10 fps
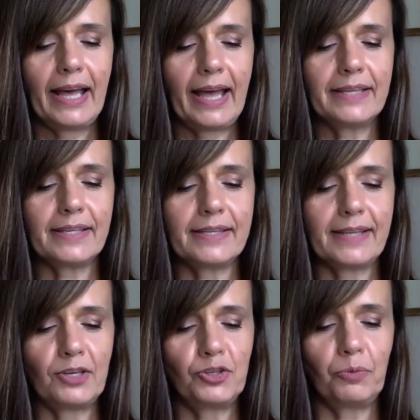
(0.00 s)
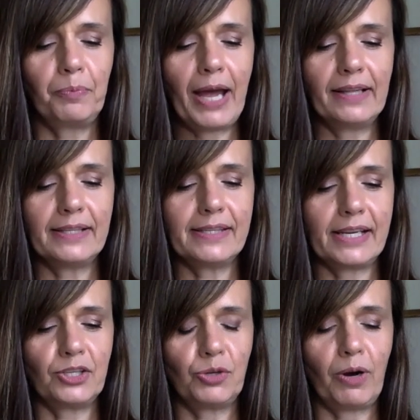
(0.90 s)
has essential
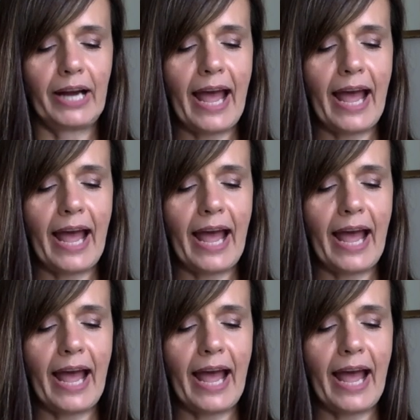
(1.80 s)
balancing to our